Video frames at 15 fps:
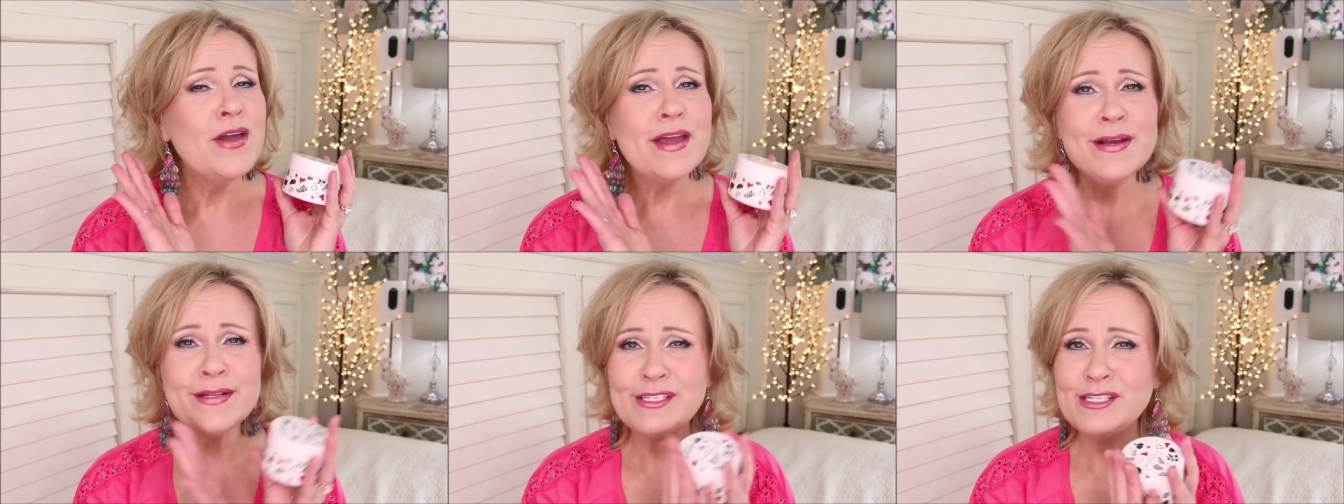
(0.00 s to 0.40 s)

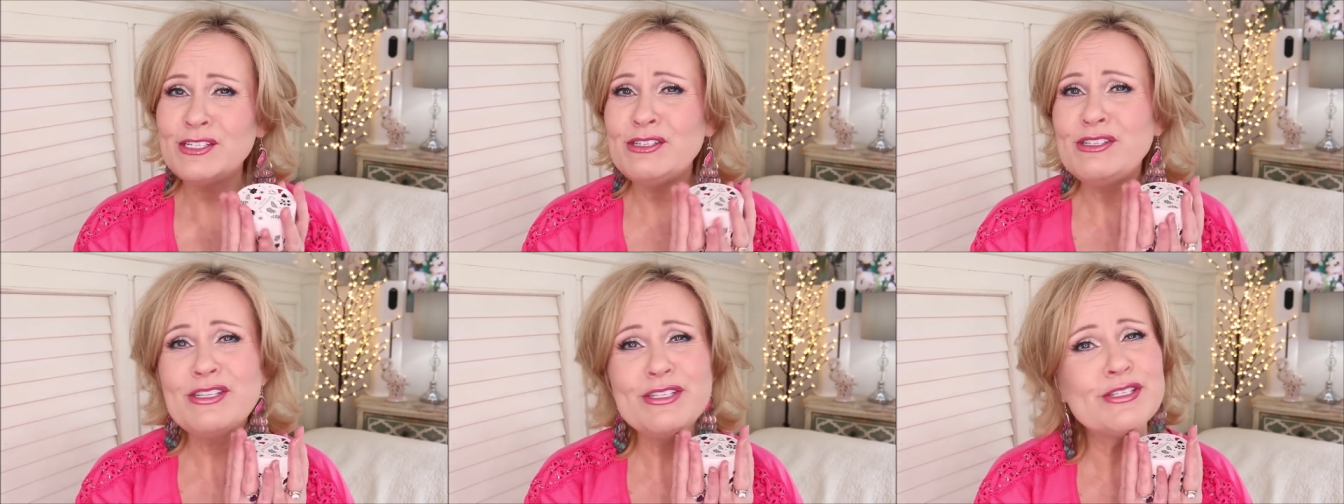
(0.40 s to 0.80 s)
It's
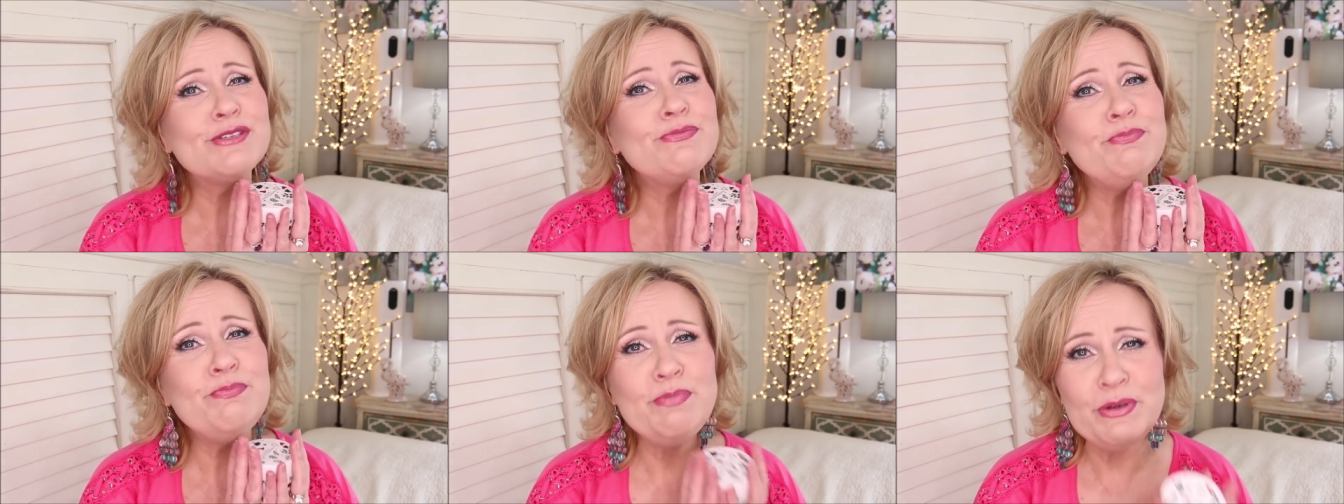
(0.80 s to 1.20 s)
just
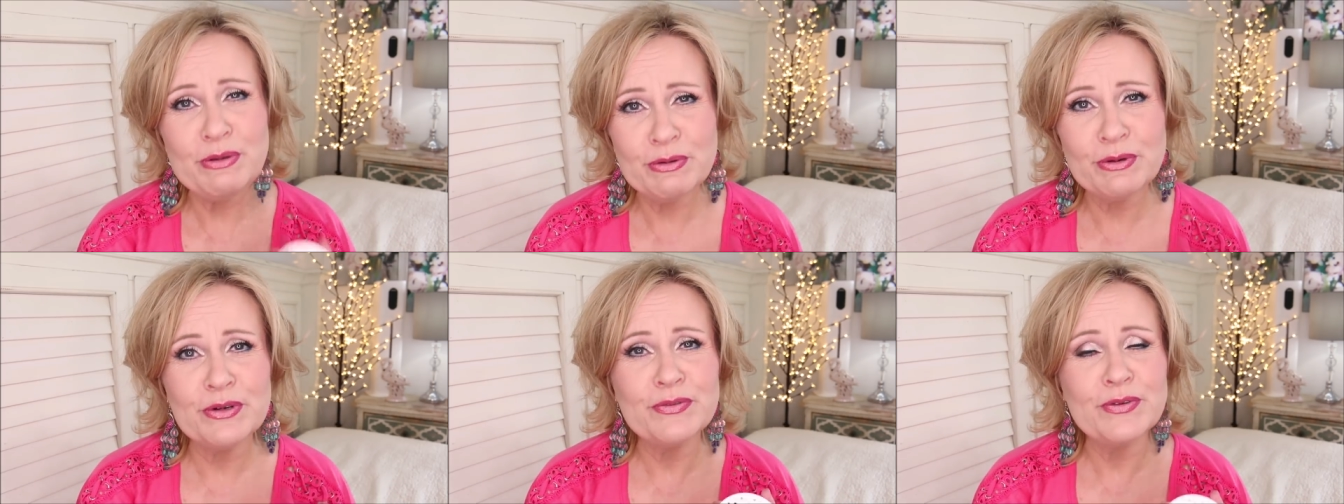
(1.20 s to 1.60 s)

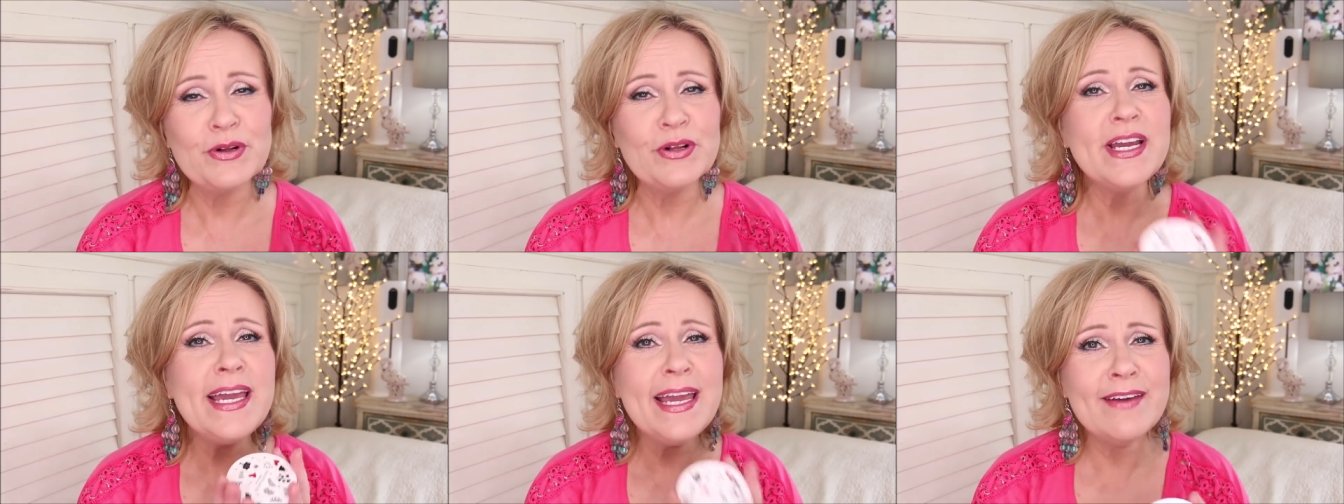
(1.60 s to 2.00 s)

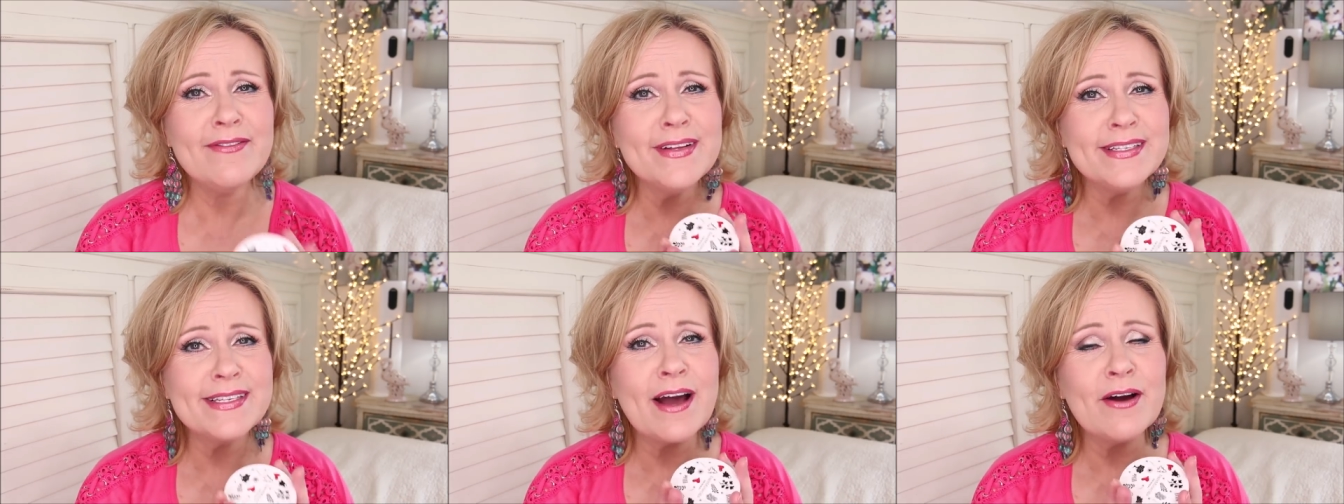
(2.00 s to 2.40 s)
beautiful,
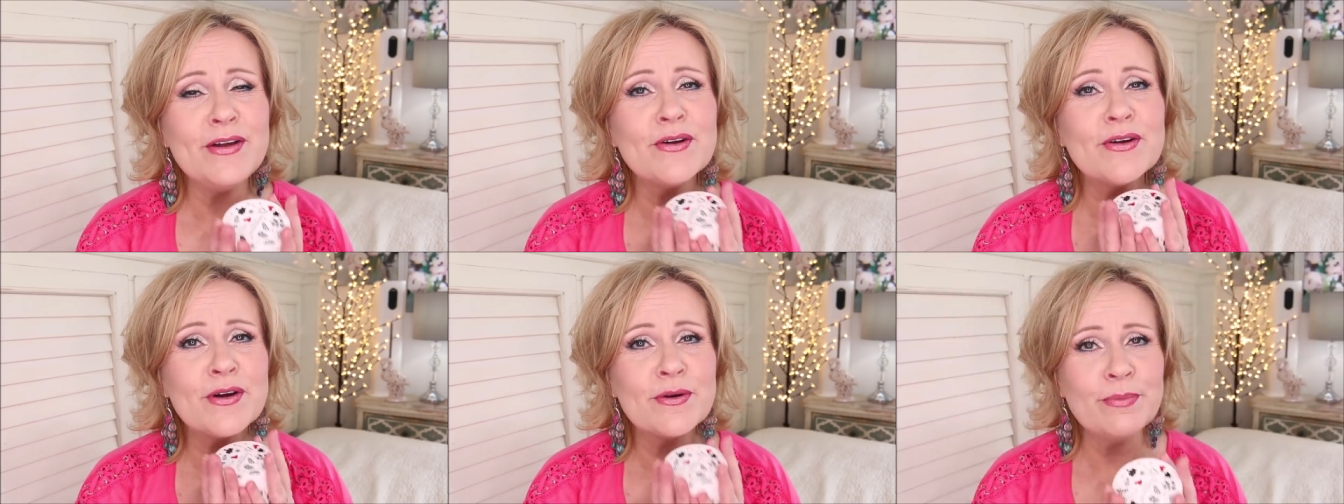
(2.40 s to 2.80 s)
evens out
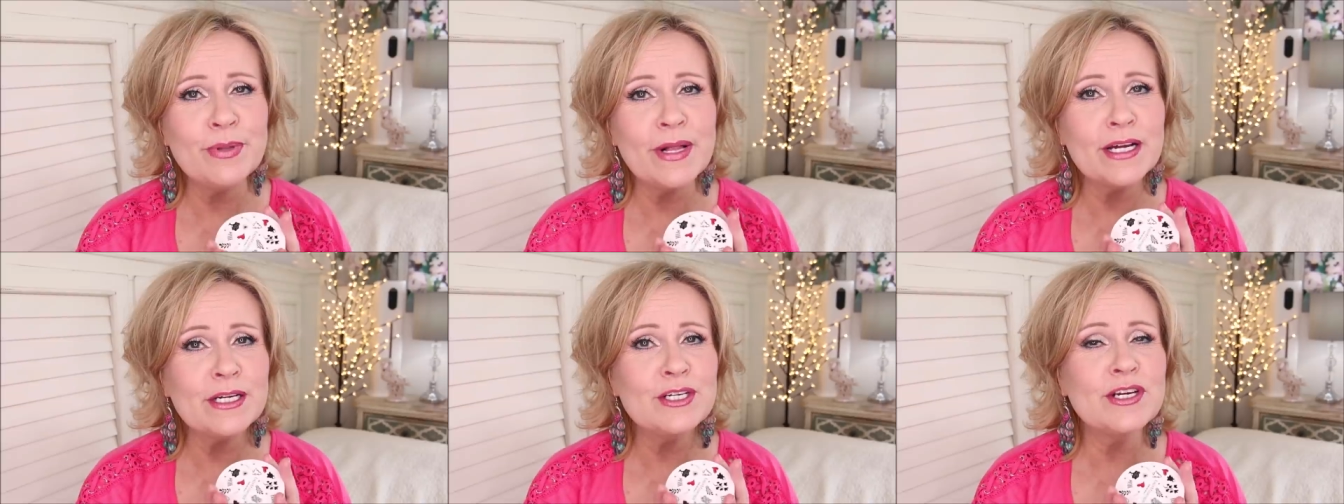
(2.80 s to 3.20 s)
your
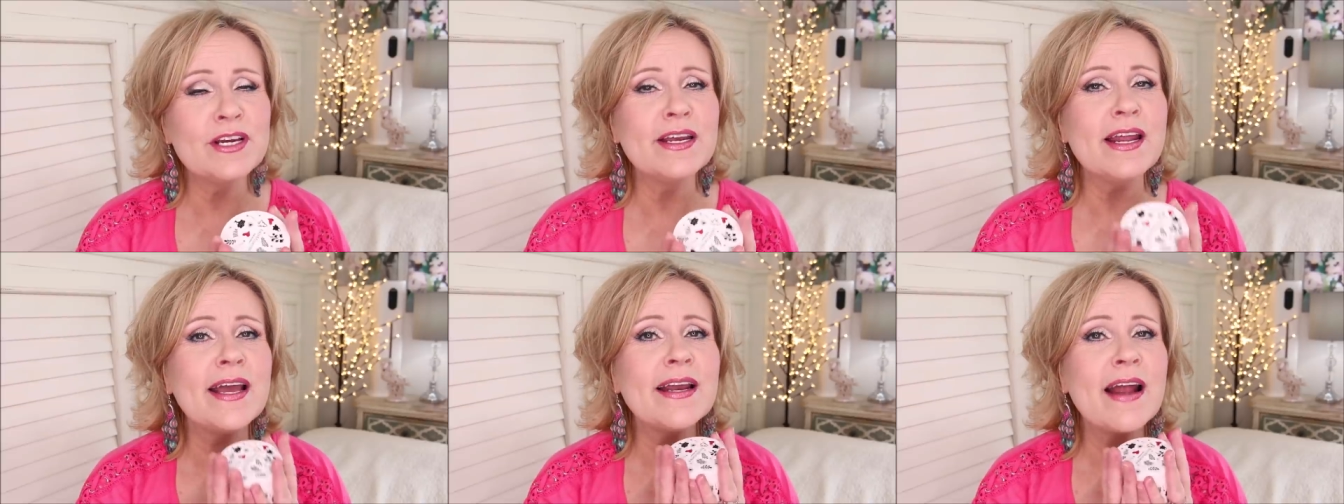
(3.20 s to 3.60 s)

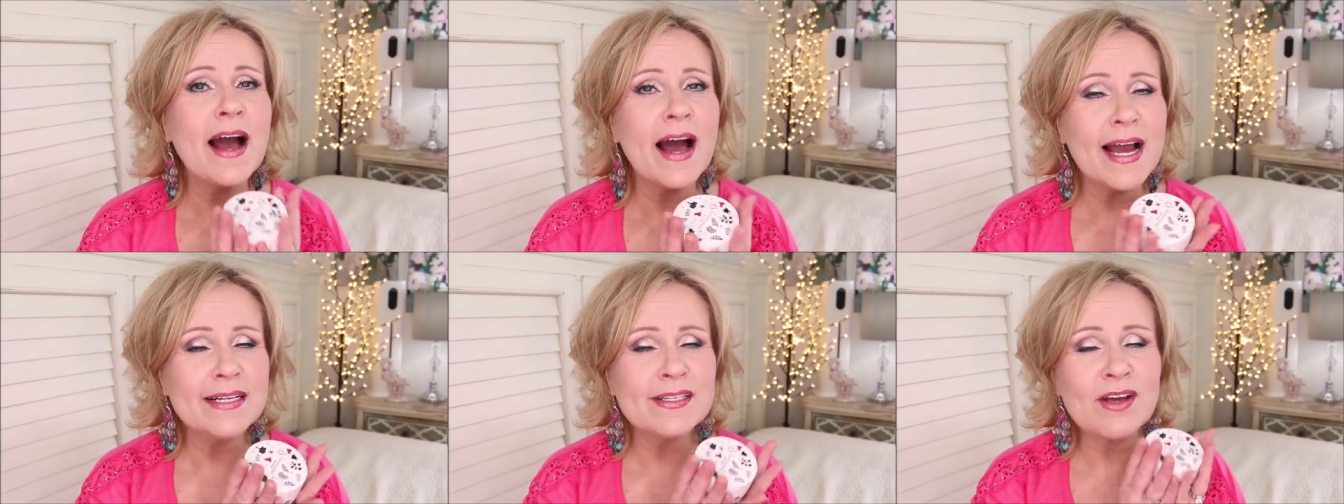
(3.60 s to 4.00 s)
complexion and
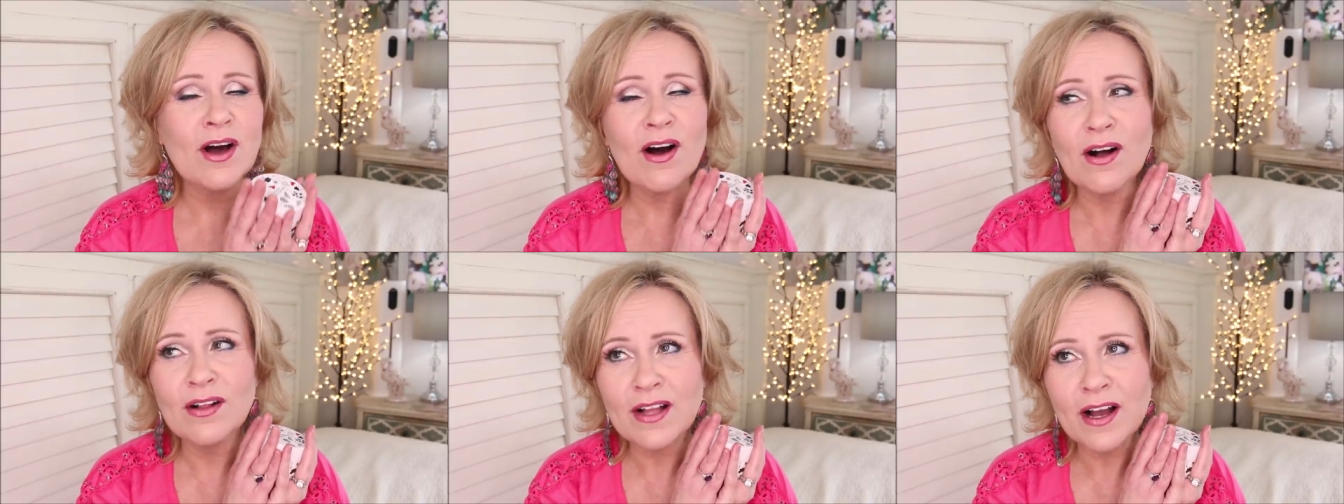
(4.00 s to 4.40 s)
hides
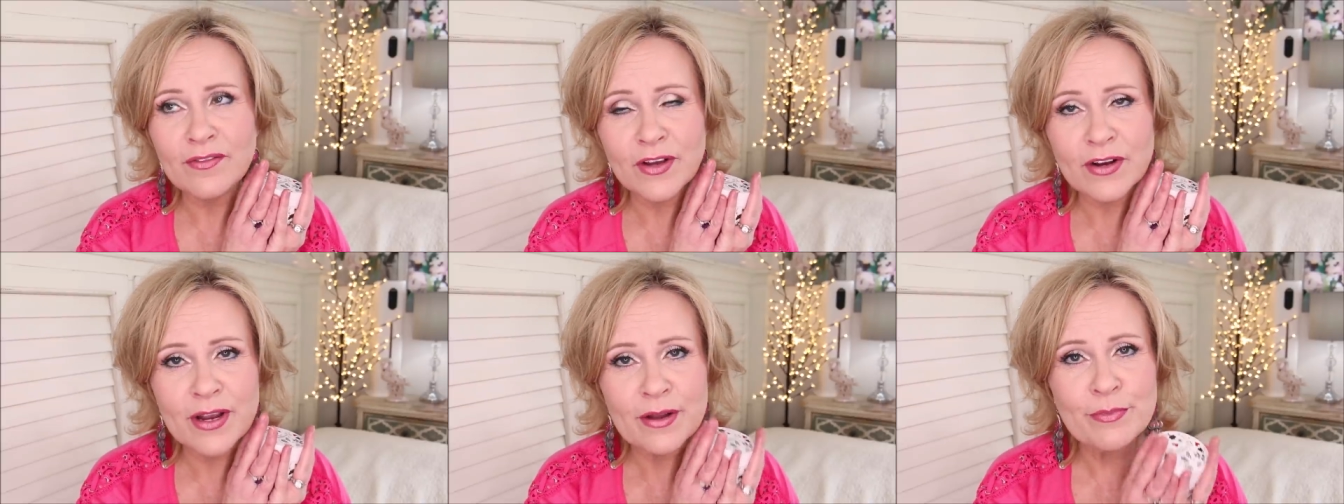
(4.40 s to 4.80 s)
all of
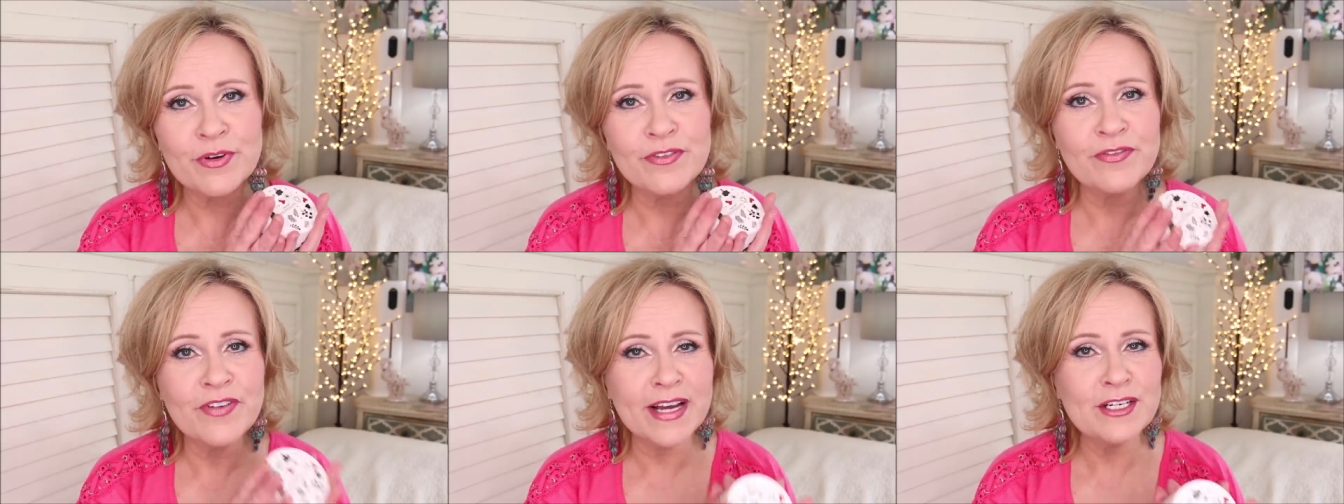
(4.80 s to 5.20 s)
your
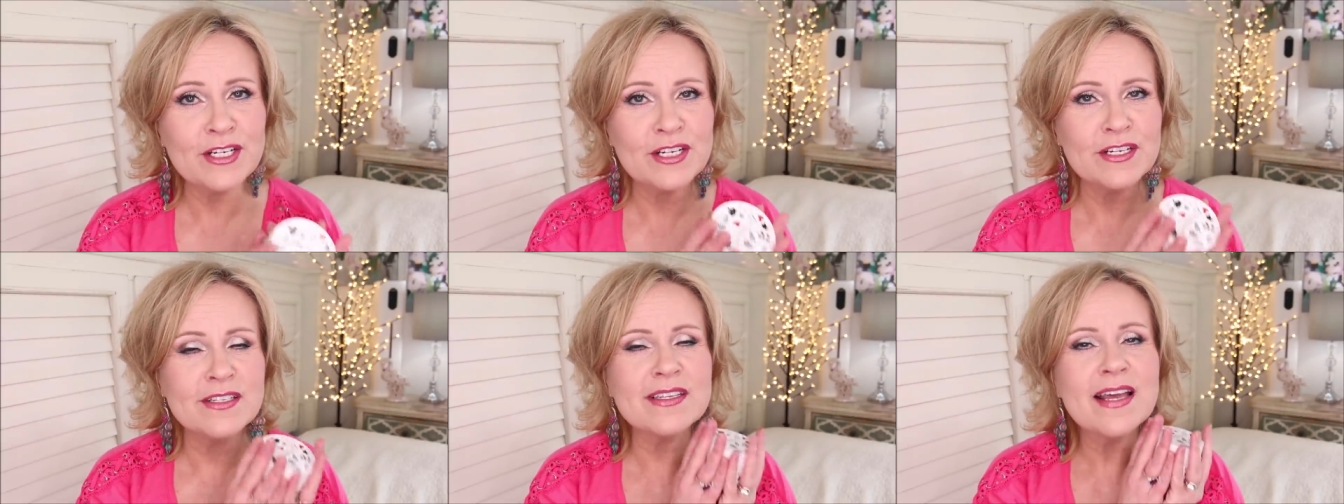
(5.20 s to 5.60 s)

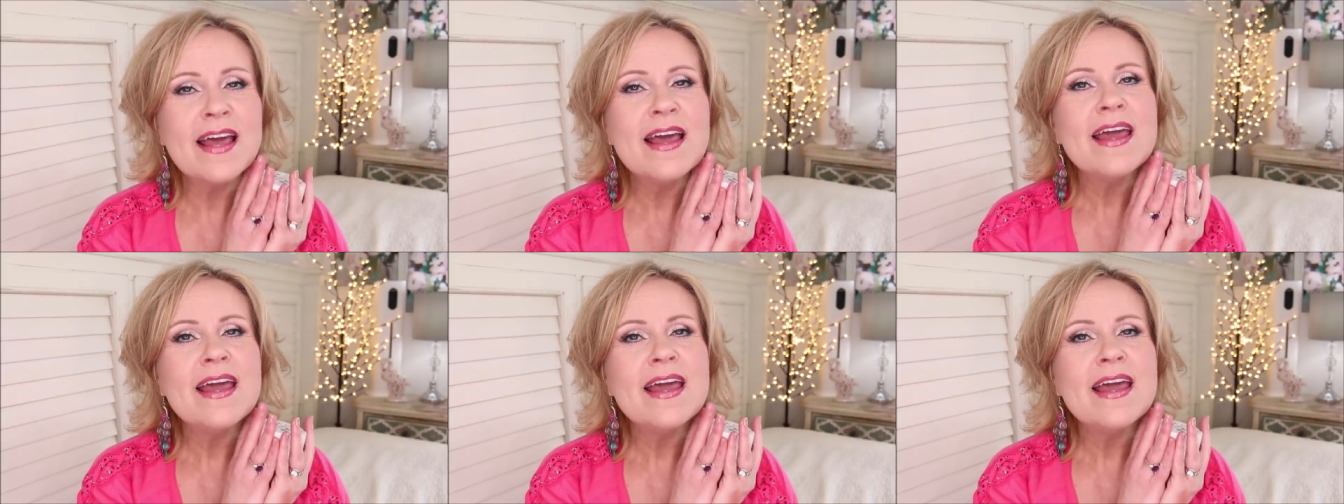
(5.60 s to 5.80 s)
imperfections.